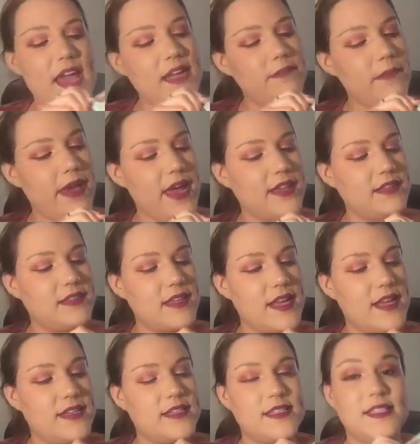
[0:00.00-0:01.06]
8 mattes
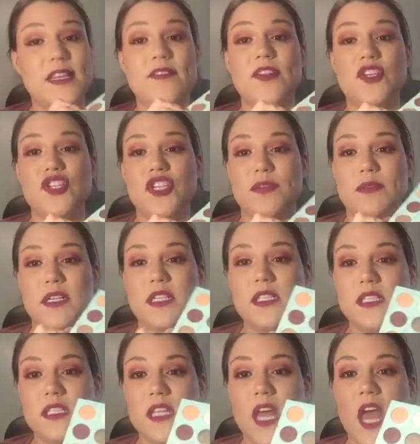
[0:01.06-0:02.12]
and 7
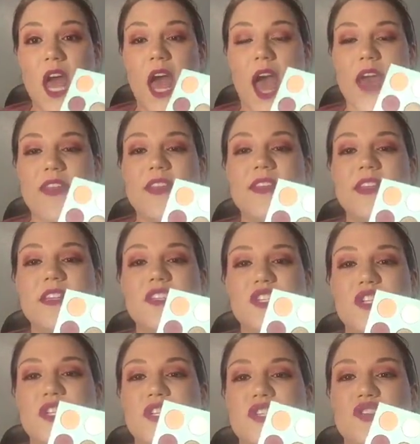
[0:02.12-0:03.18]
shimmers. I think that is
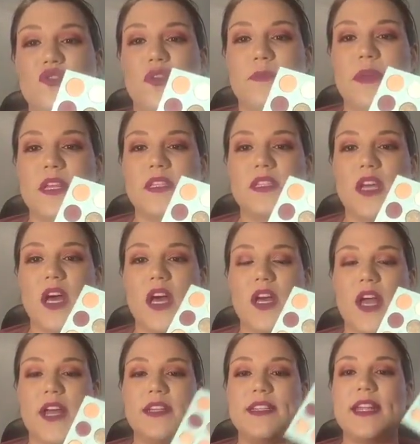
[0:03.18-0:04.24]
a good assortment.
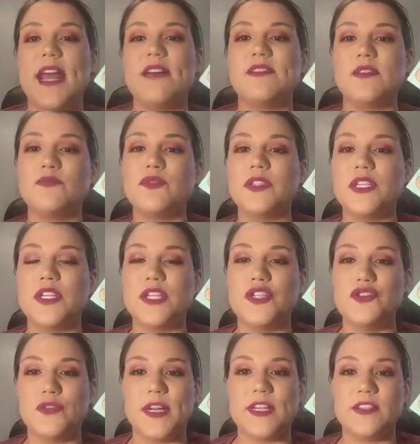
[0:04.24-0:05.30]
I did have some really
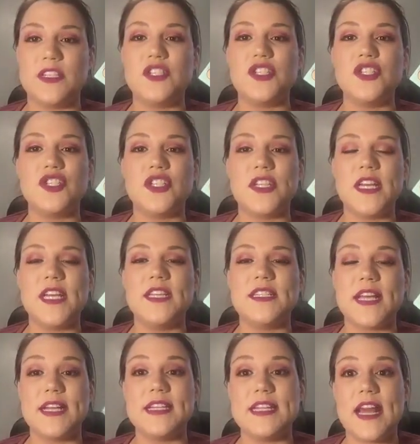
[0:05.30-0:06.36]
good transition shades.
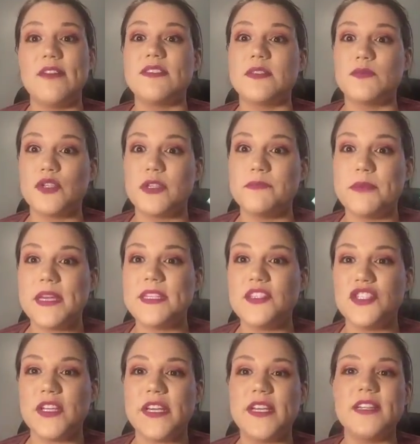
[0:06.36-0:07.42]
I did have some good base
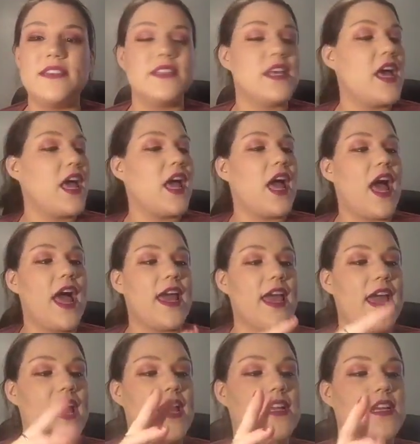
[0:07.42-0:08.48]
shades. I
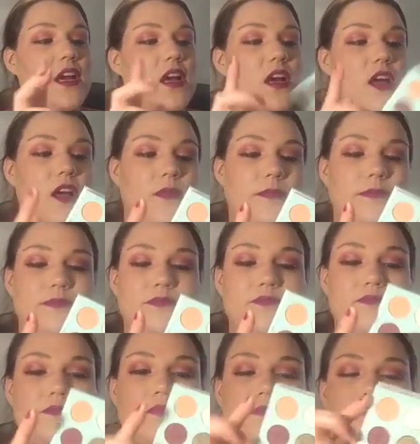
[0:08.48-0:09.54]
had
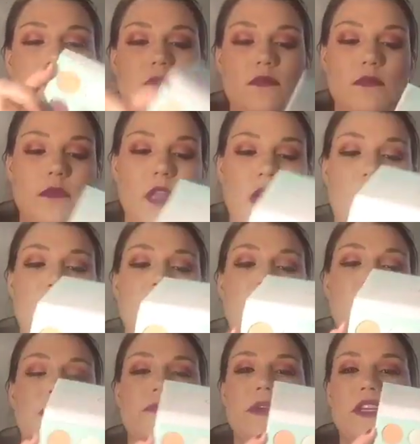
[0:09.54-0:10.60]
a
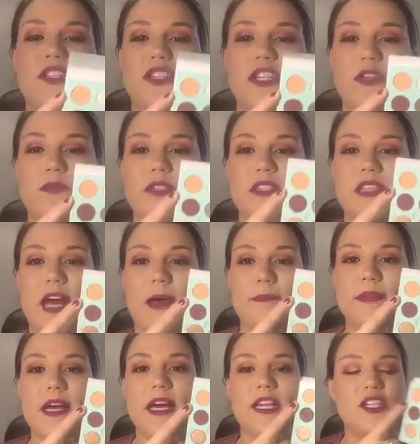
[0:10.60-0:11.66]
really good base shade was Top
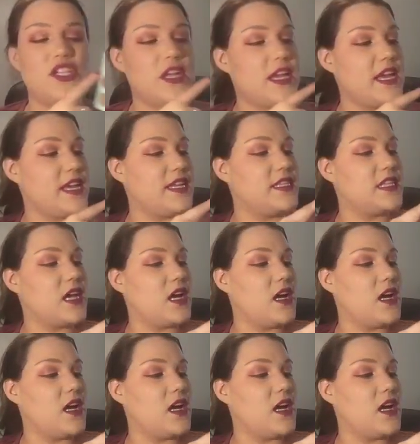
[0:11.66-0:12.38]
Notch, and